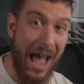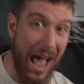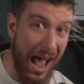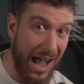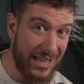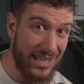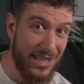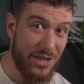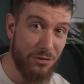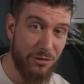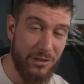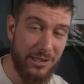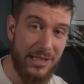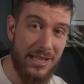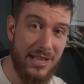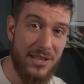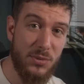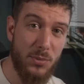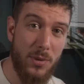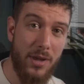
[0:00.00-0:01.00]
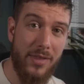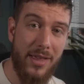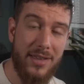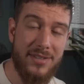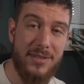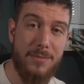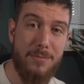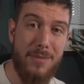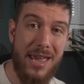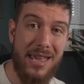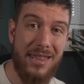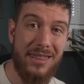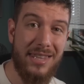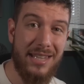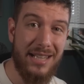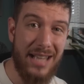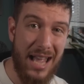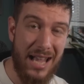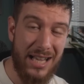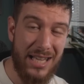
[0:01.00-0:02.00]
accurately as well. That's the main
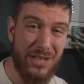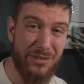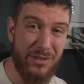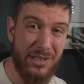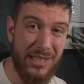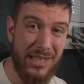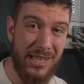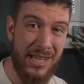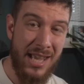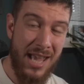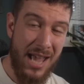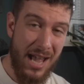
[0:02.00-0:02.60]
thing, accurately.